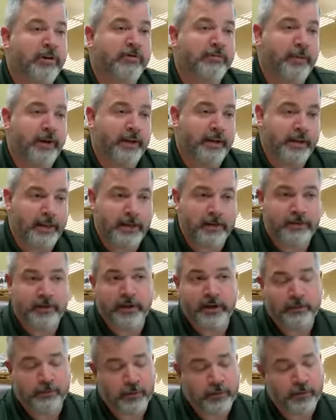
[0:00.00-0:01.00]
Both pled
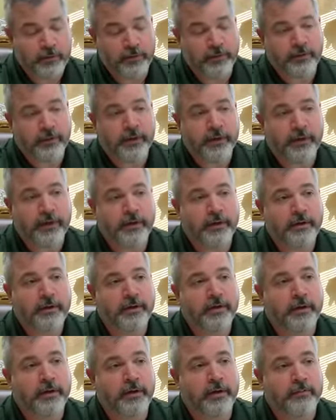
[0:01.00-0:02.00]
guilty to animal cruelty.
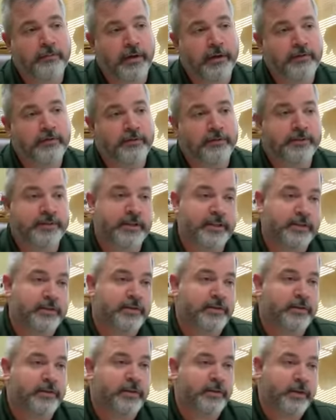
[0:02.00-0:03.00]
Uh, both were
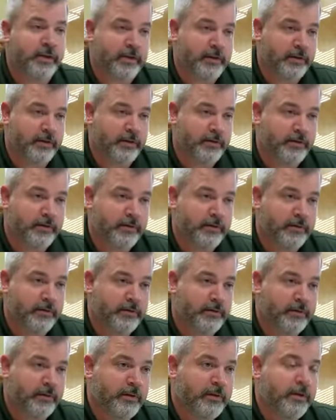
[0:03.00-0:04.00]
sentenced to a year.
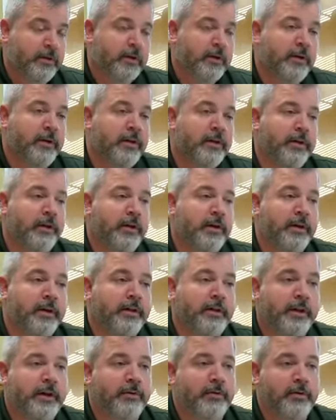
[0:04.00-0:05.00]

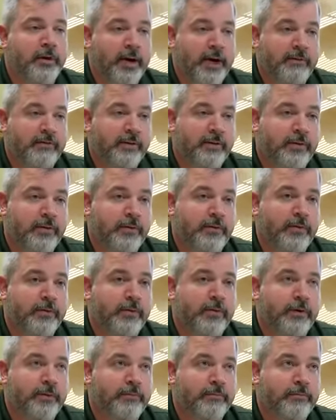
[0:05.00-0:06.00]
Uh, they will have to do
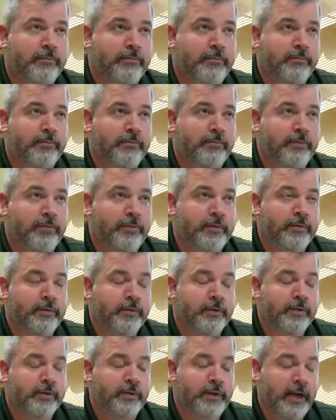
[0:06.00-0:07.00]

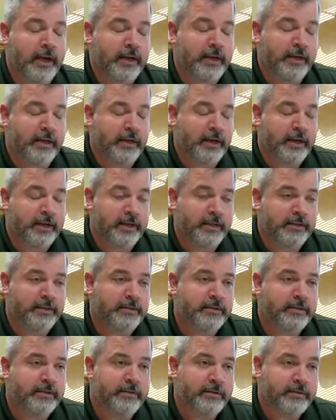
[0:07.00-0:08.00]
90
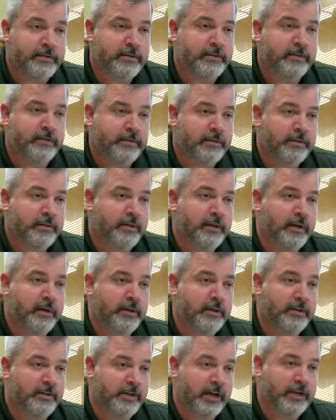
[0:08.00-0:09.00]
days
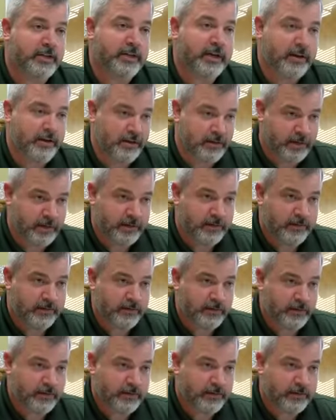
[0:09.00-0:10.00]
in the Jackson County Jail.
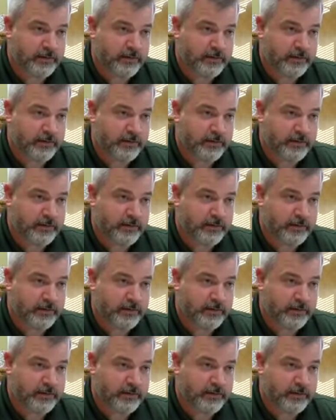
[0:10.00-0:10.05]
